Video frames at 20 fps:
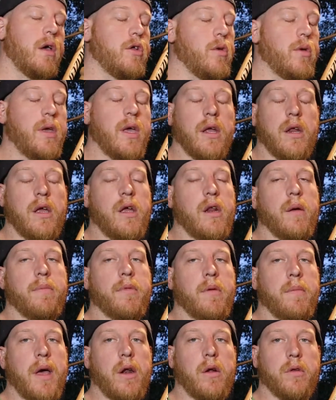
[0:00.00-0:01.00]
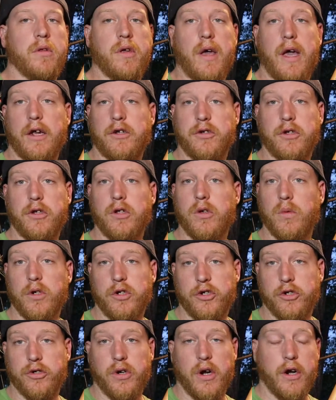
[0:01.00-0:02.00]
you can't heat up the metal to actually do
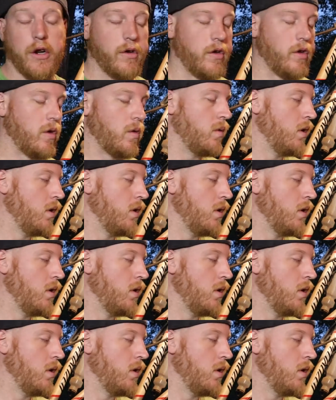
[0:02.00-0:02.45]
what you're trying to do.